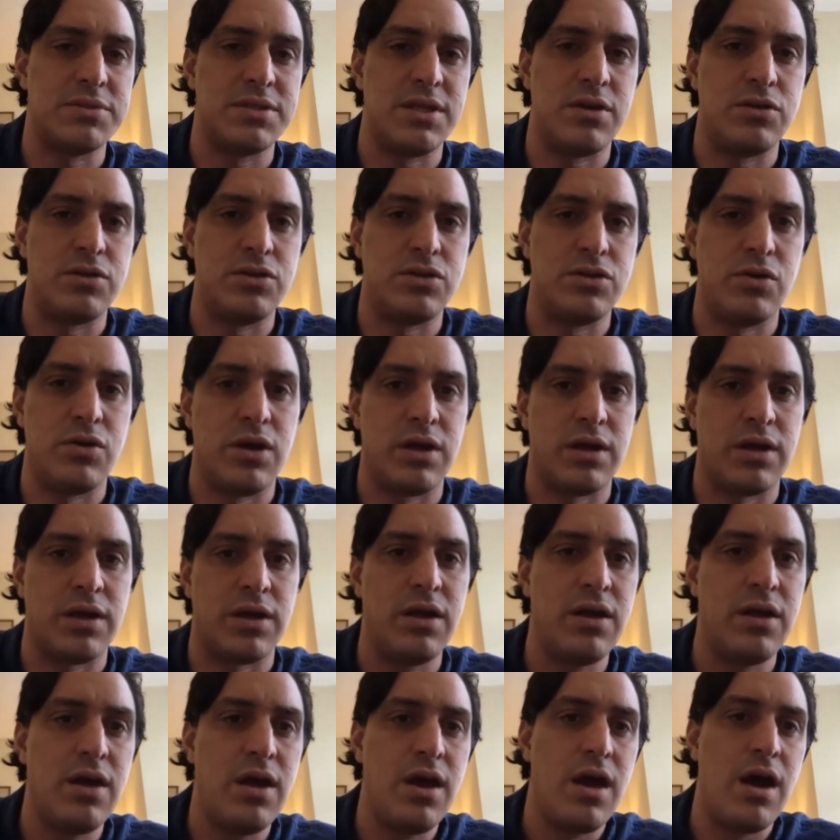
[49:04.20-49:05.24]
that are doing
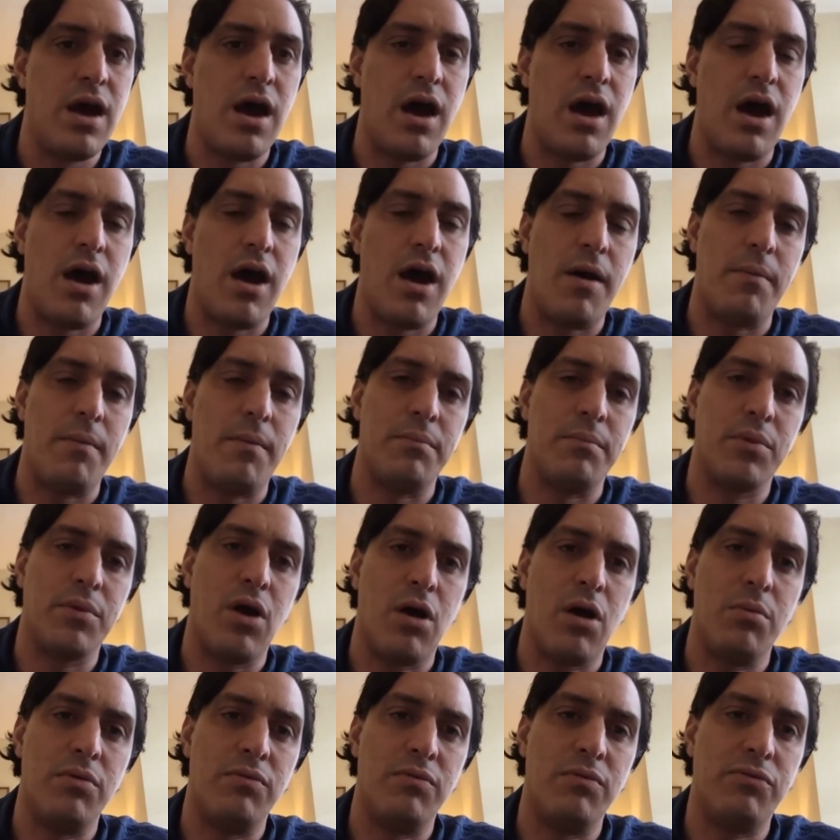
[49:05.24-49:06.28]

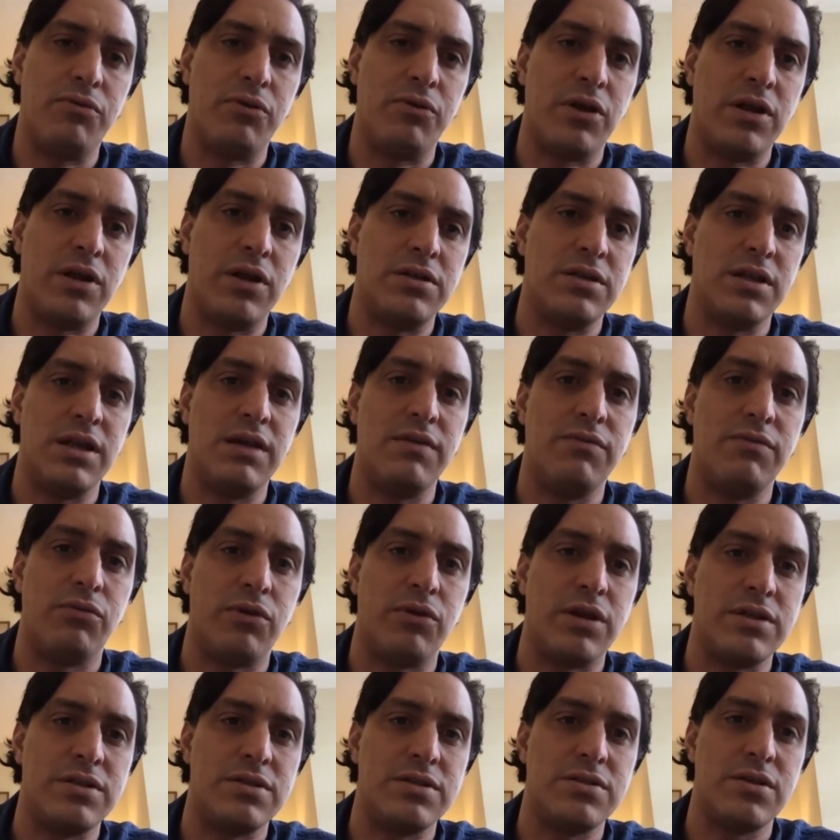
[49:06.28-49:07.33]
carbon-free
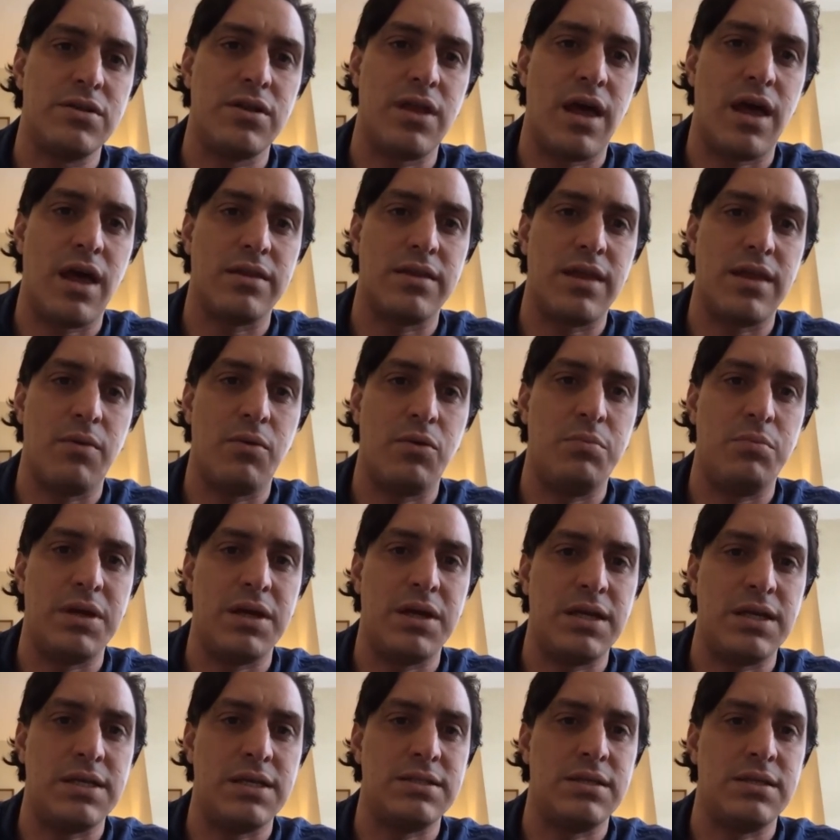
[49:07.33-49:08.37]
deliveries, so that would be an
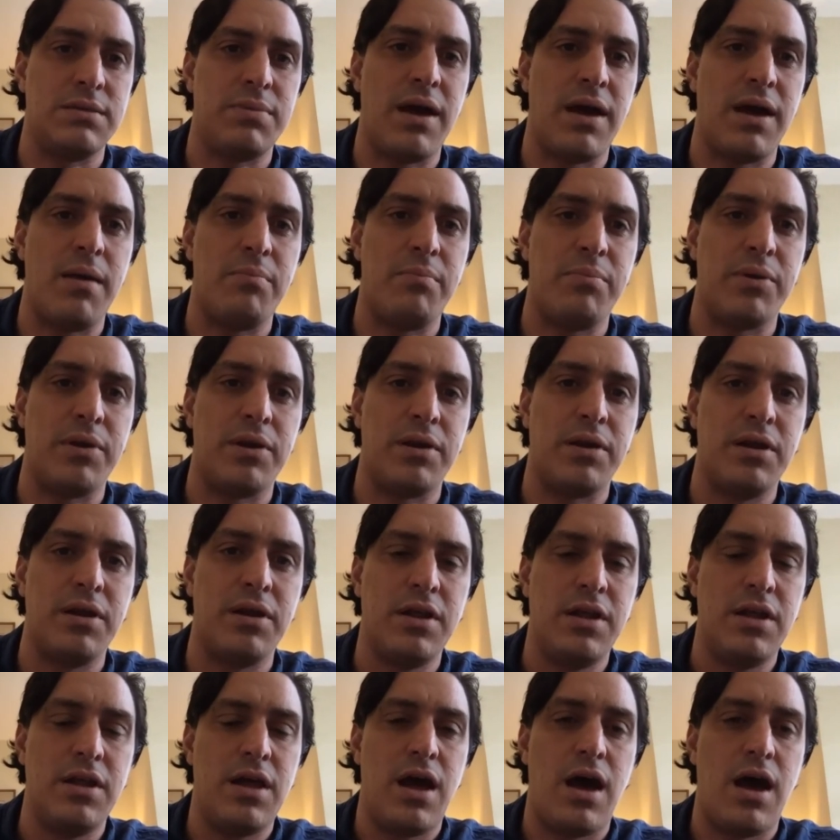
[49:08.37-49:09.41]
easy bet. But
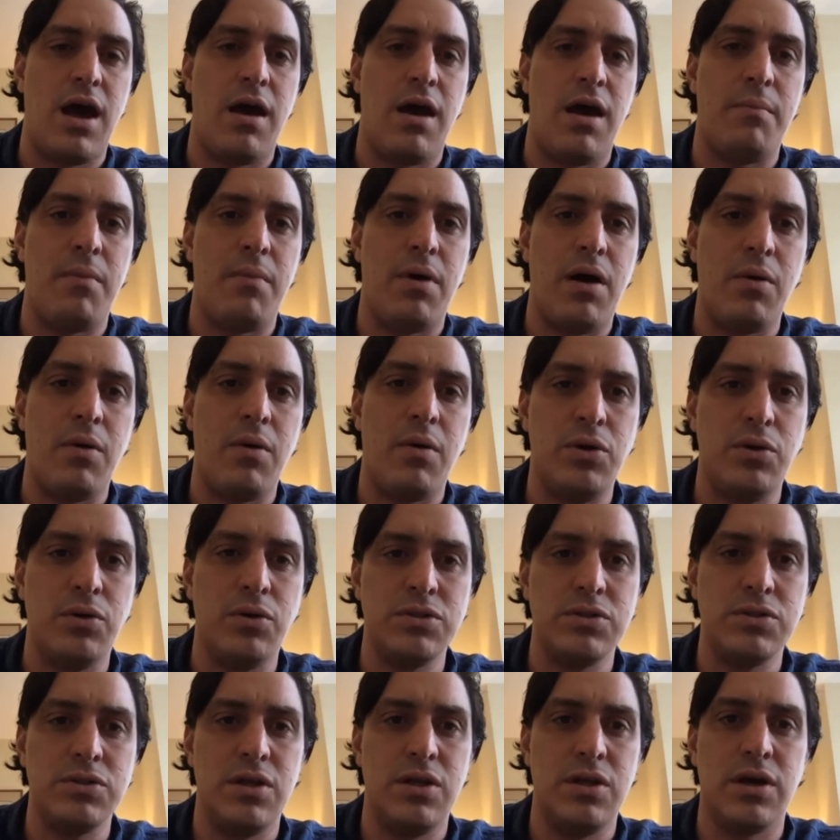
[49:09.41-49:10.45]
I would
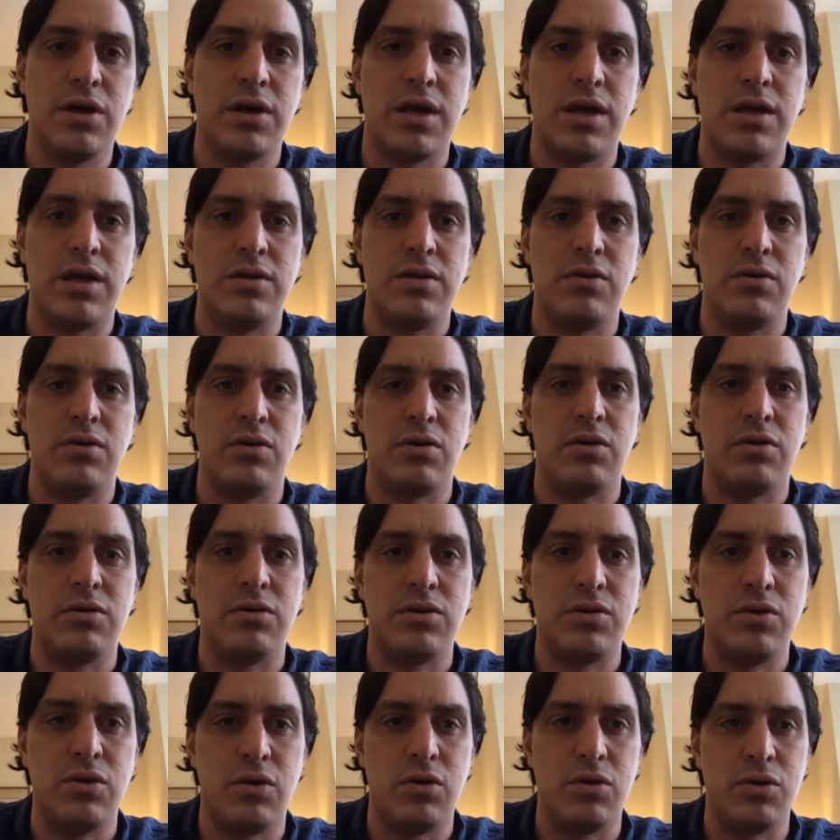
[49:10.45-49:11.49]
also look at your
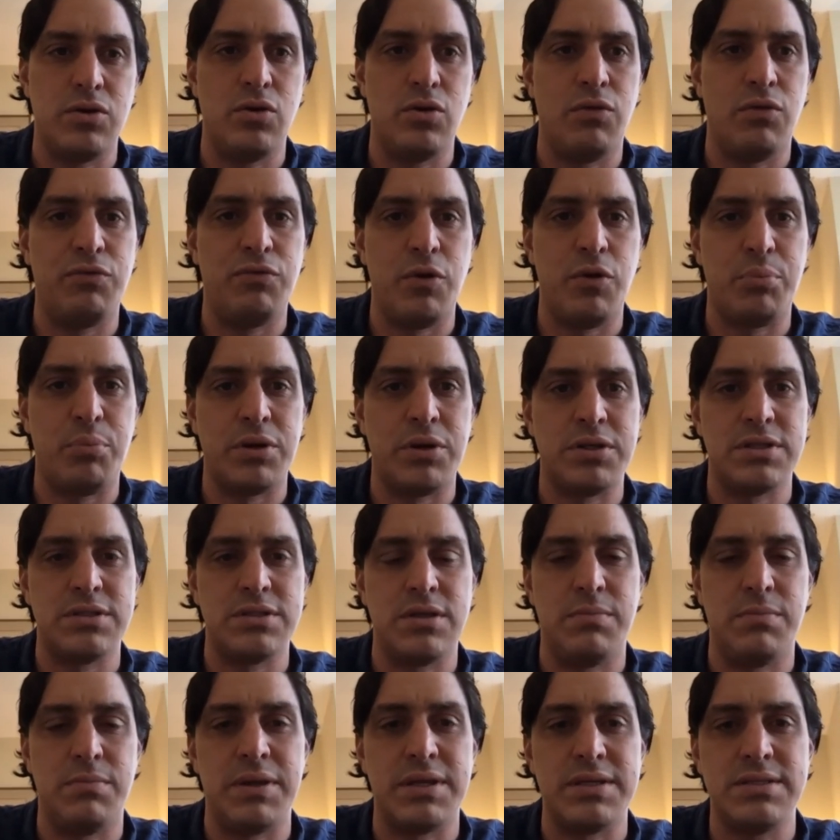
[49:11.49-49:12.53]
footprint as
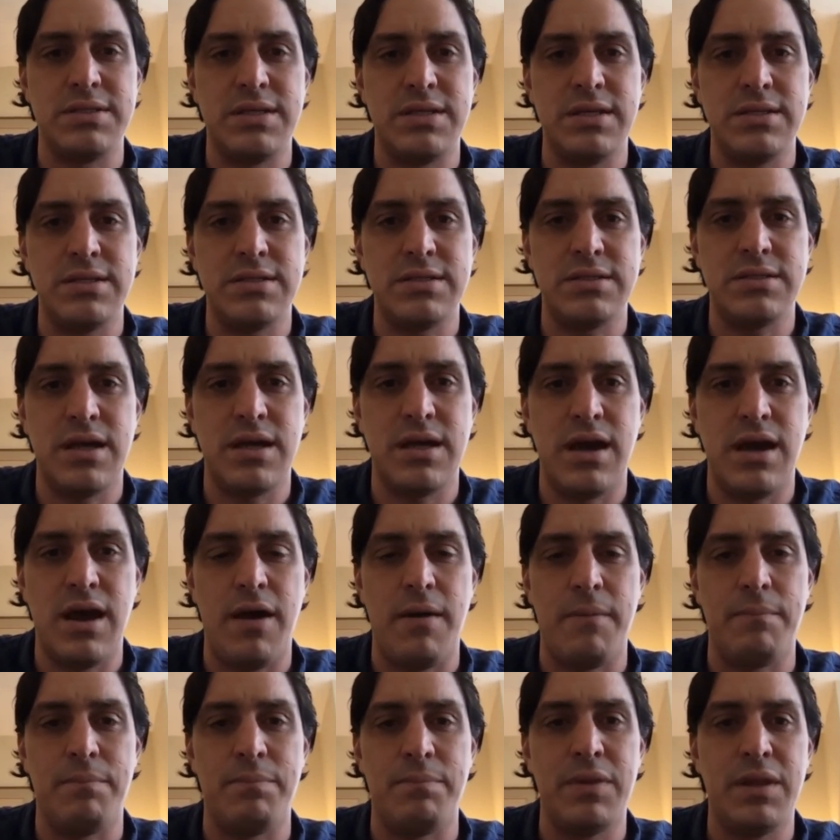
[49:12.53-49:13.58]
a business.
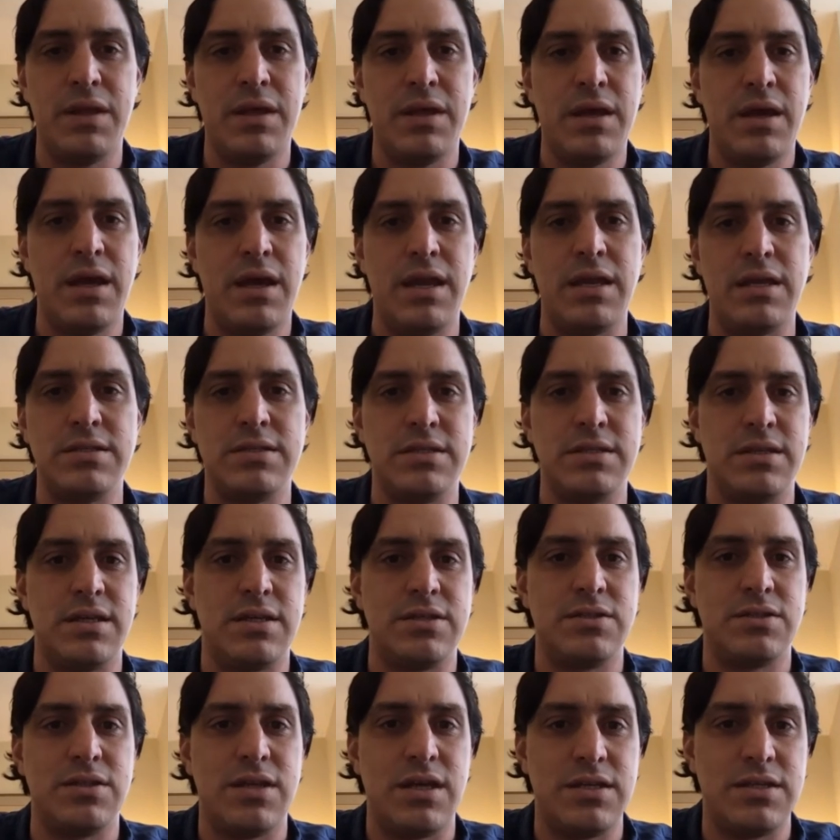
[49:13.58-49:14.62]
it
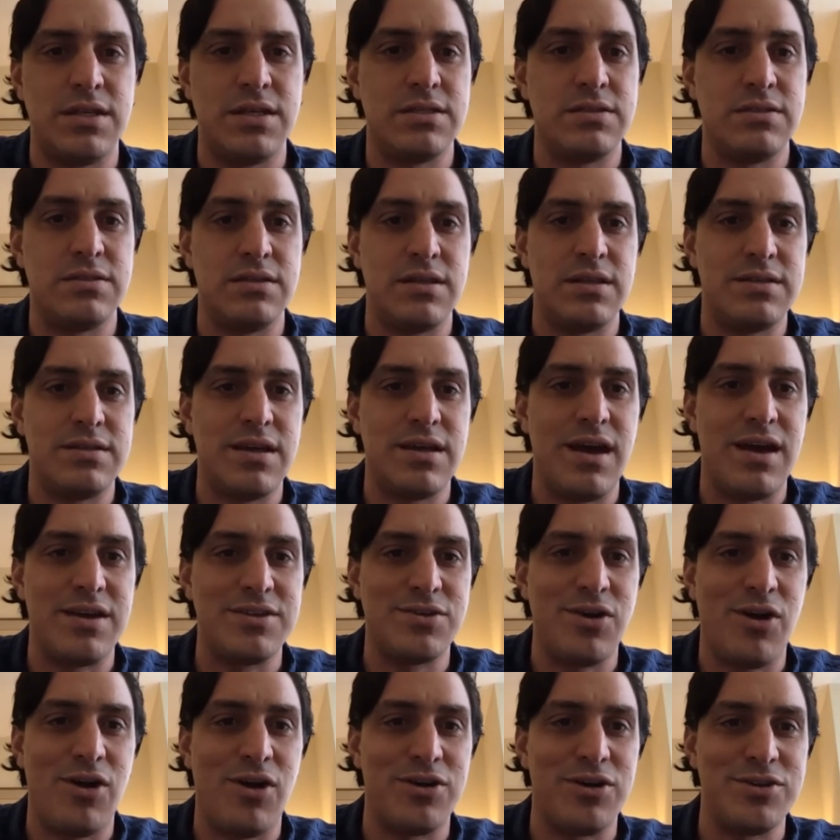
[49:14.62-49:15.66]
isn't as
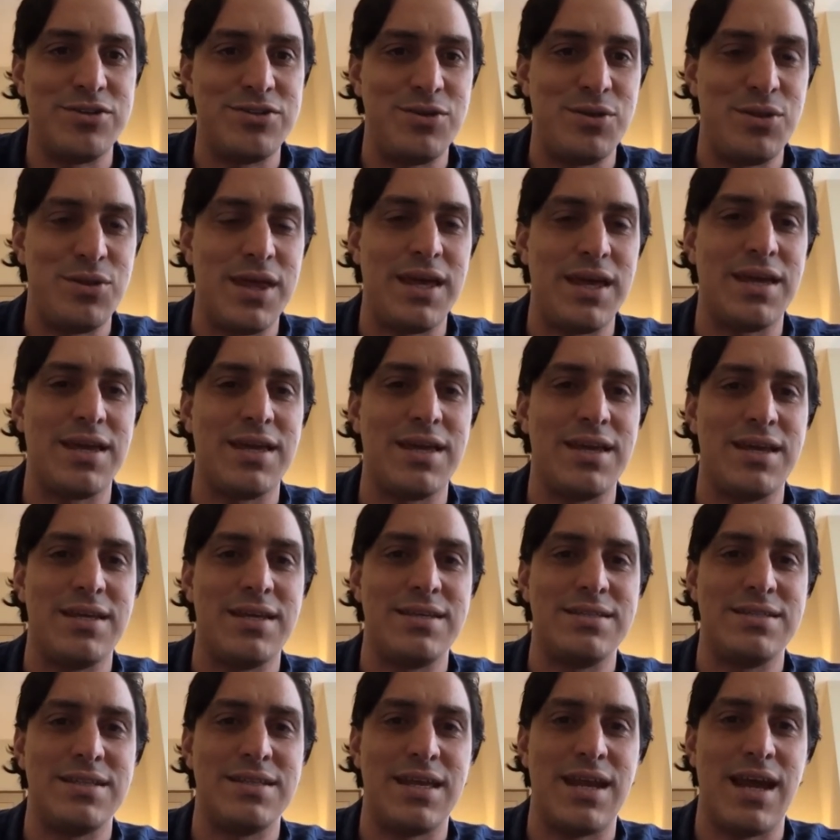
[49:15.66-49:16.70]
hard as you think it
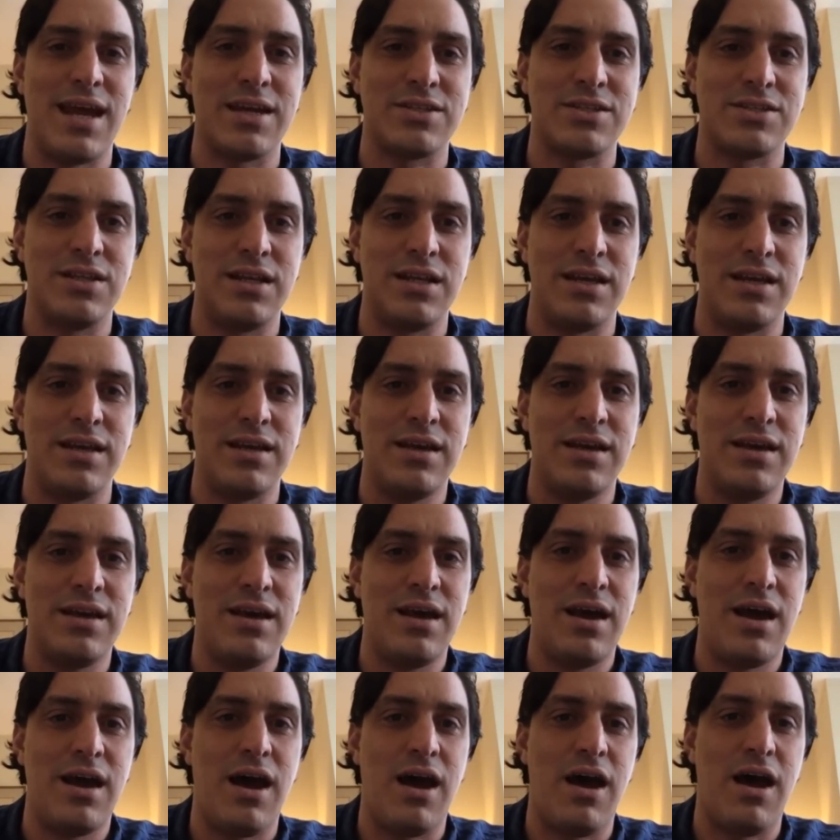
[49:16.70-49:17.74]
is, and actually
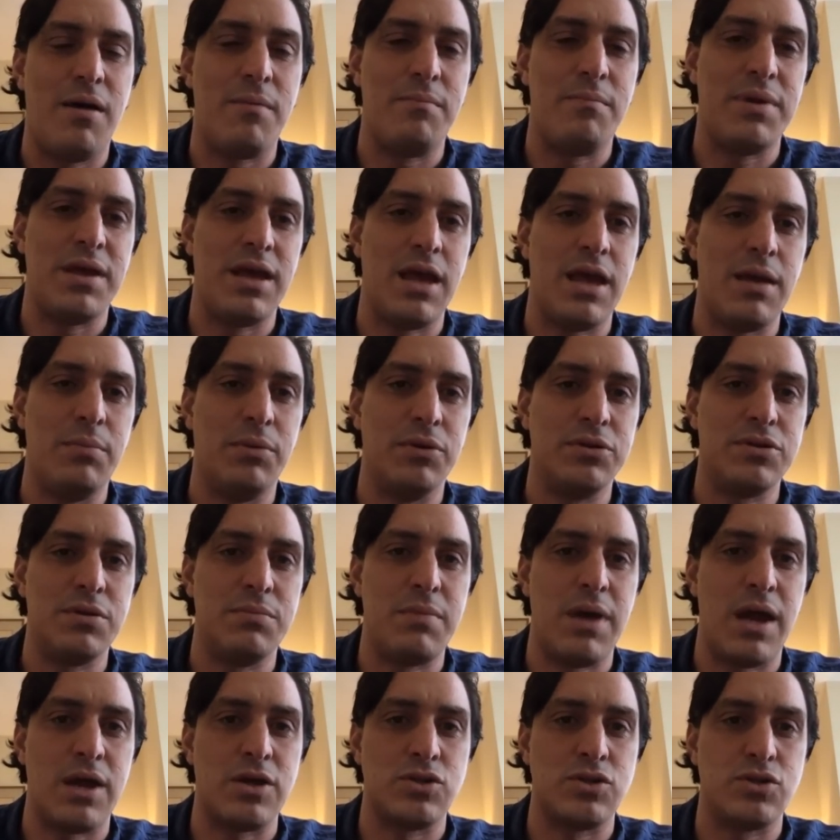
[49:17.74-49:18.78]
being able to
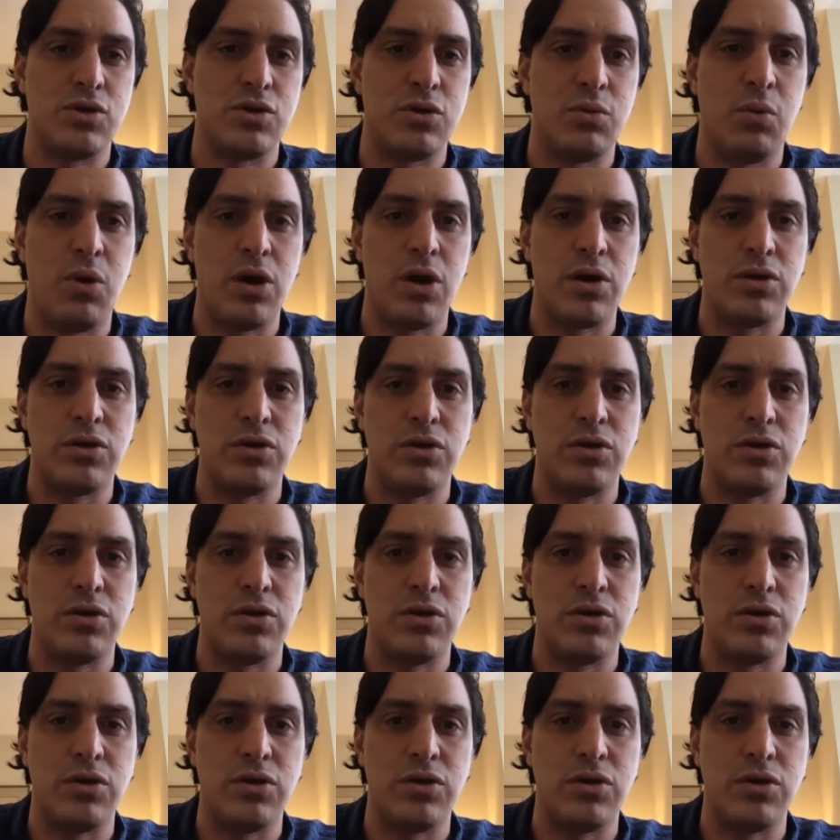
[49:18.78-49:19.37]
measure what